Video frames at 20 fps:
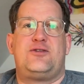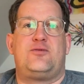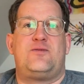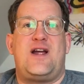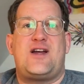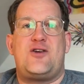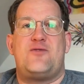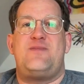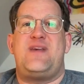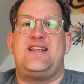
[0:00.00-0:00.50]
to
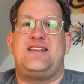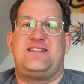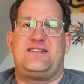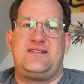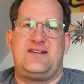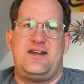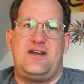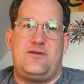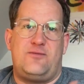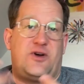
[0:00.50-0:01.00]

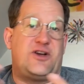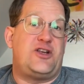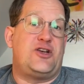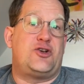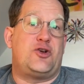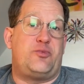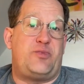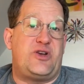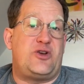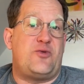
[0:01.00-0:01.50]
recommend what you
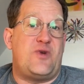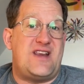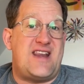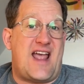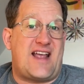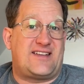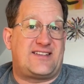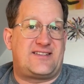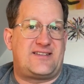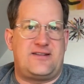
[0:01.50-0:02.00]
should be doing
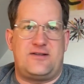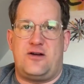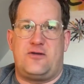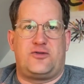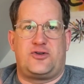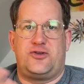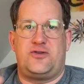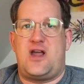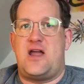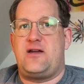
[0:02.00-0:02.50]
next. You
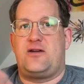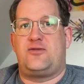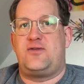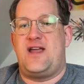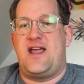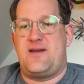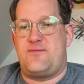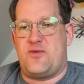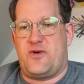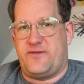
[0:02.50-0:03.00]
know, should I
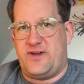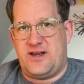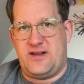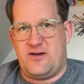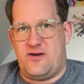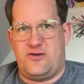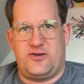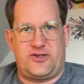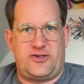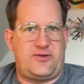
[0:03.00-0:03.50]
create more
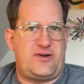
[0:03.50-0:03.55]
videos?